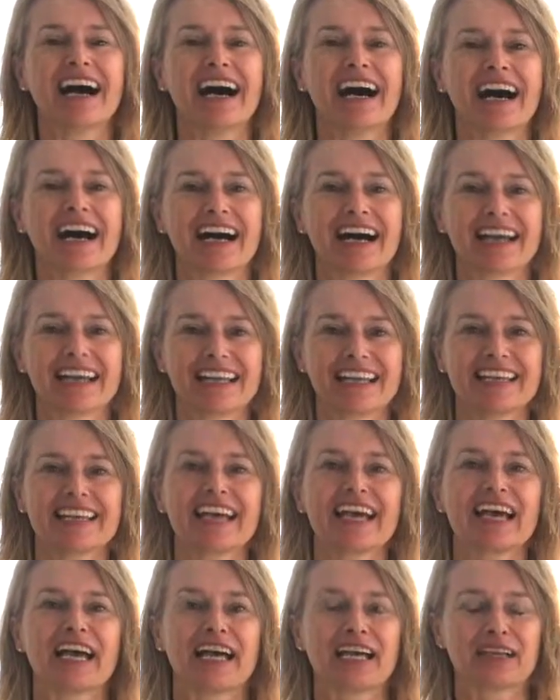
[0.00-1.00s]
I
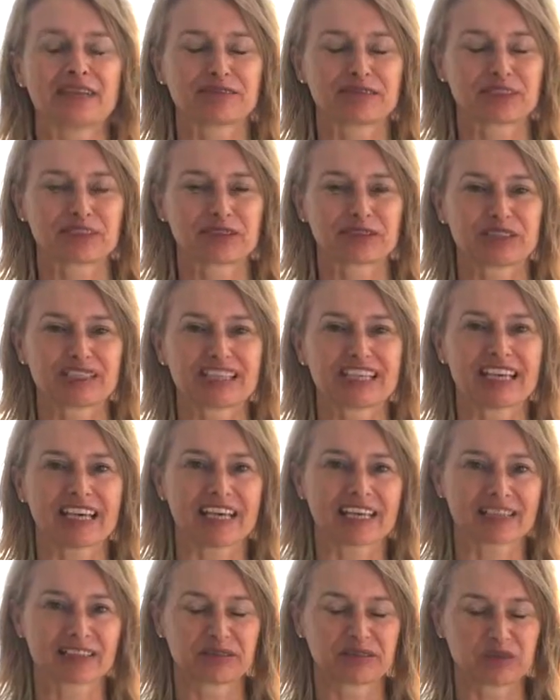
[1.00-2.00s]
have to
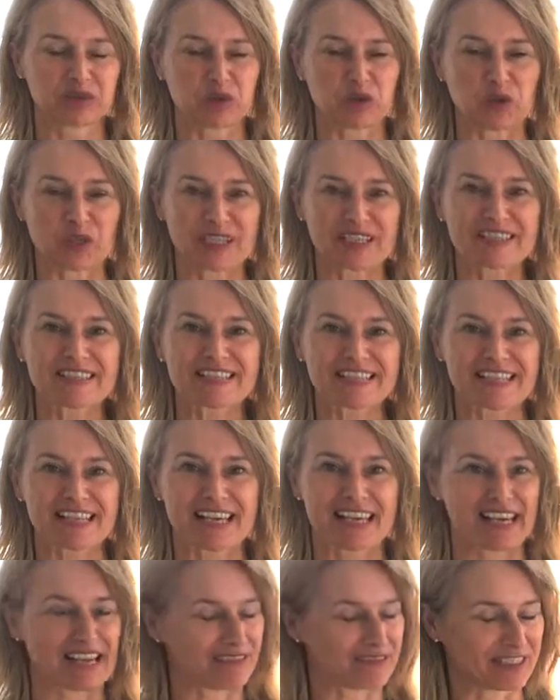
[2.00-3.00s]
take walks
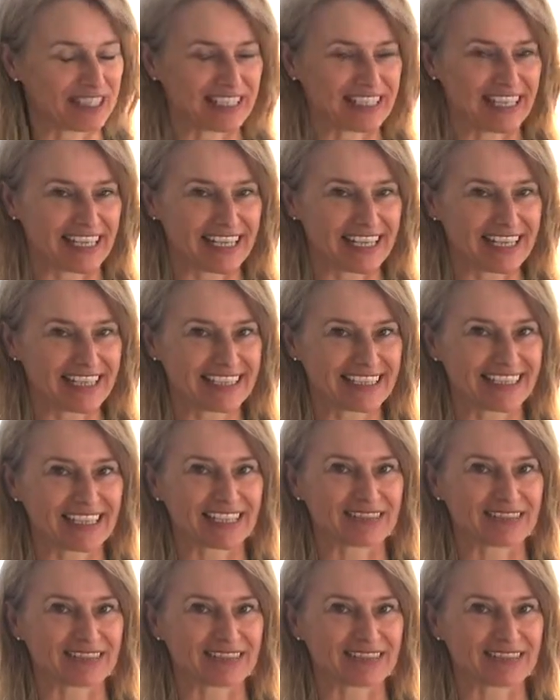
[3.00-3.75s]
every day.